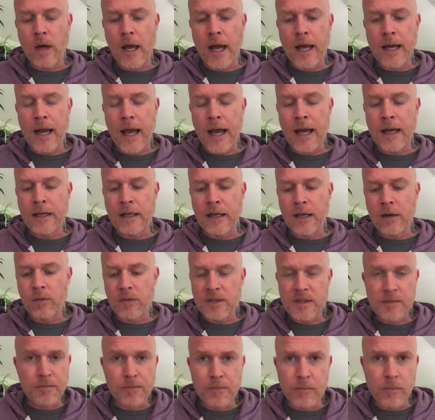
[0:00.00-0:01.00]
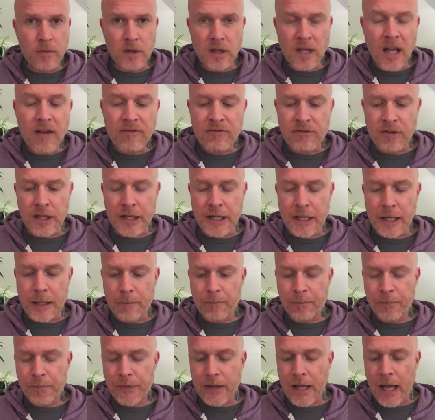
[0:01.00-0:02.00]
and, and it was
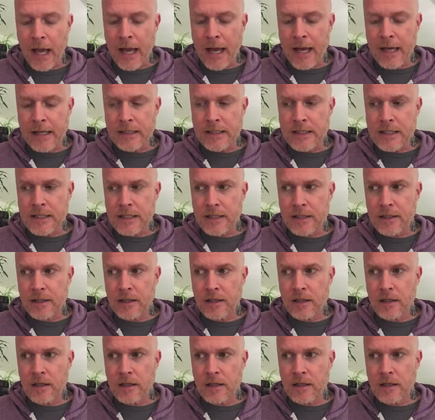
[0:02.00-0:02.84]
lovely. And